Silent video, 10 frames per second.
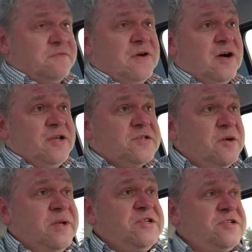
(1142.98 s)
far. You
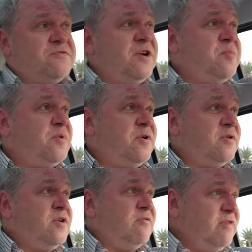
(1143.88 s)
saw Manchester
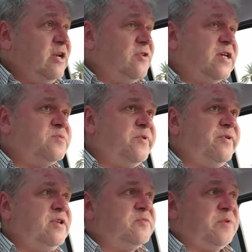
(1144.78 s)
Airport, a really good
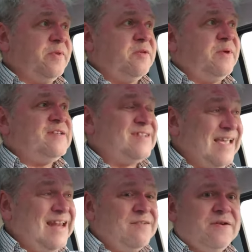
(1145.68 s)
experience, probably the best
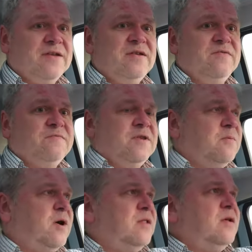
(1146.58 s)
again I've had in a
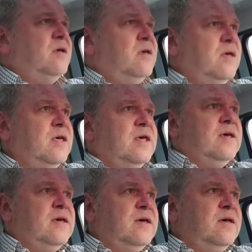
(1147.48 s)
while.
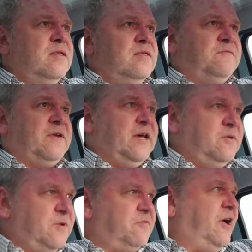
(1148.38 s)
The
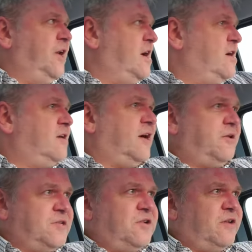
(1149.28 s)
flight with Ryanair, I
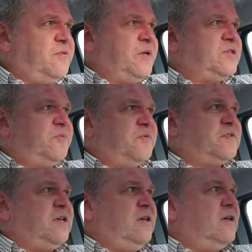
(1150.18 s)
know it's not everybody's cup of
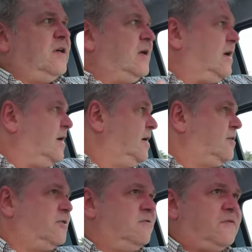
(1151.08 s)
tea. I
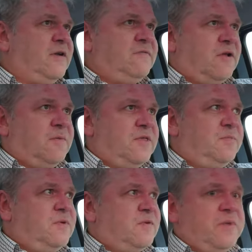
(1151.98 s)
couldn't find fault with
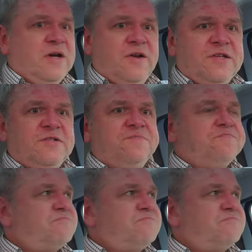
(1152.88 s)
them, if I'm being honest.